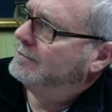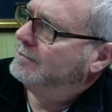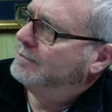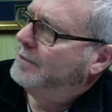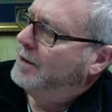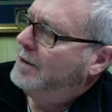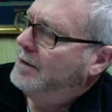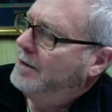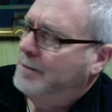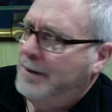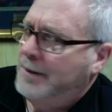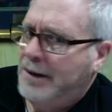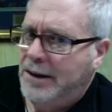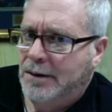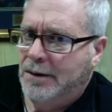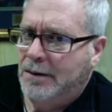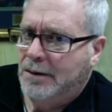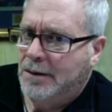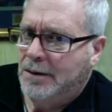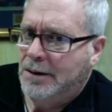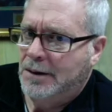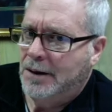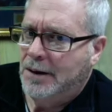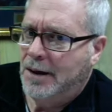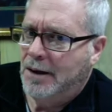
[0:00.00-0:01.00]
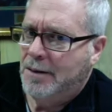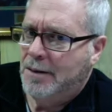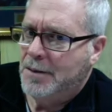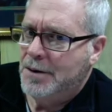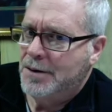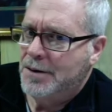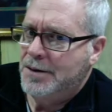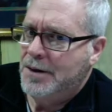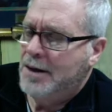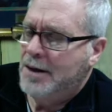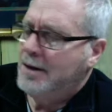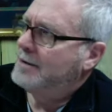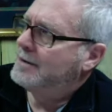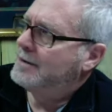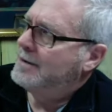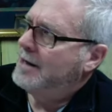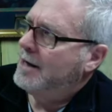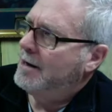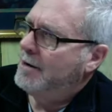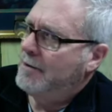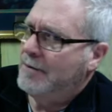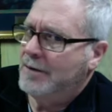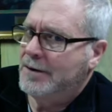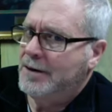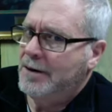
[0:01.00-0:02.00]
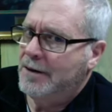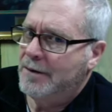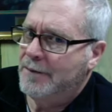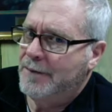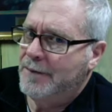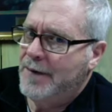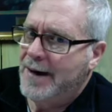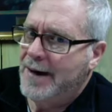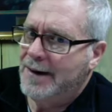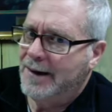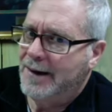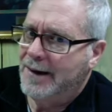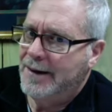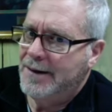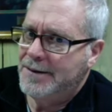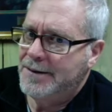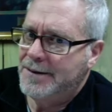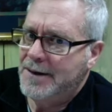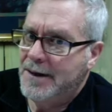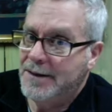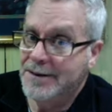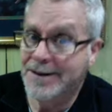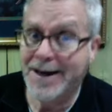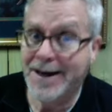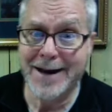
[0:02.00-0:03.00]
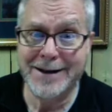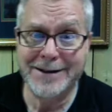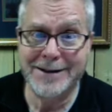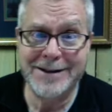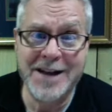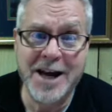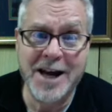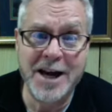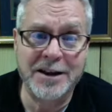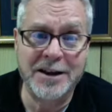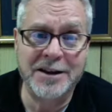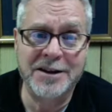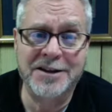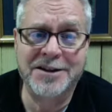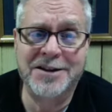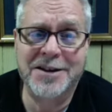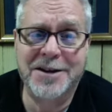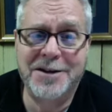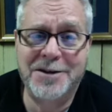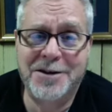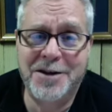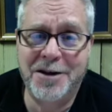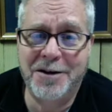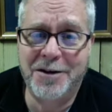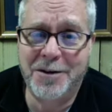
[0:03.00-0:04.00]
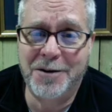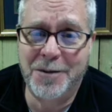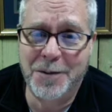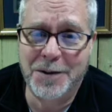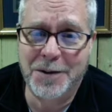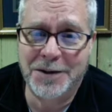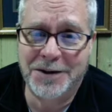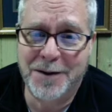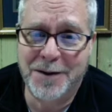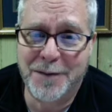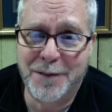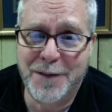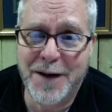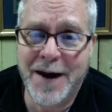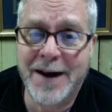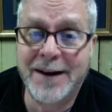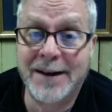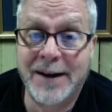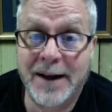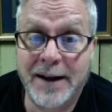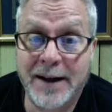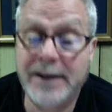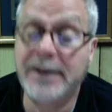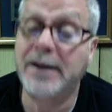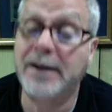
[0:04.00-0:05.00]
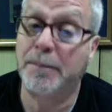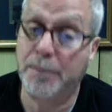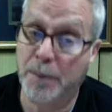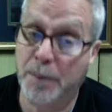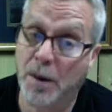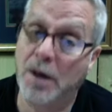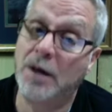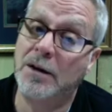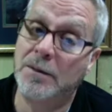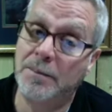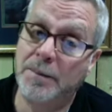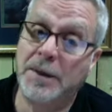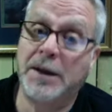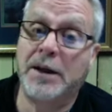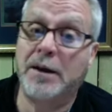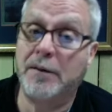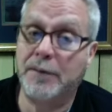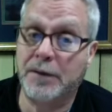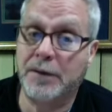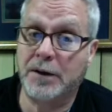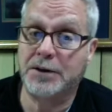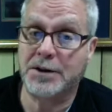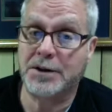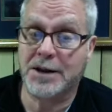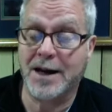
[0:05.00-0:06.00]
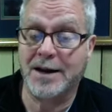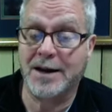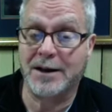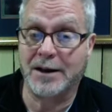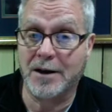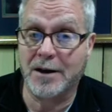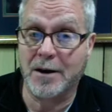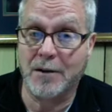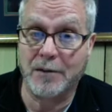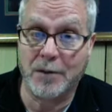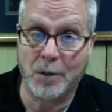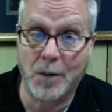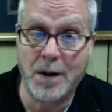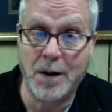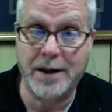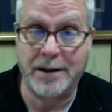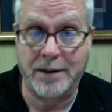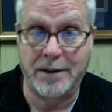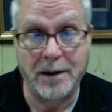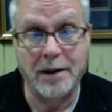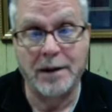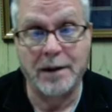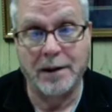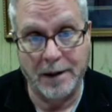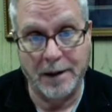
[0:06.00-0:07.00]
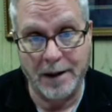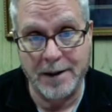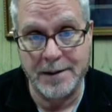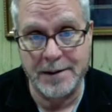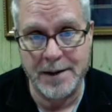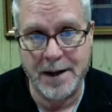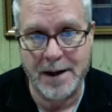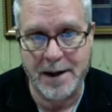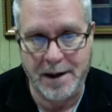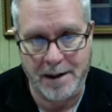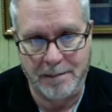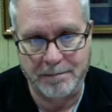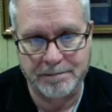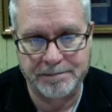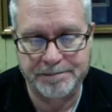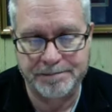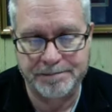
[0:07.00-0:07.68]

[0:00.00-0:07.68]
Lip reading: Pardon me here, Lord. I almost said it's not over till the fat lady sings. Has nothing to do with the fat lady. And pardon me if you're slightly overweight, as I am.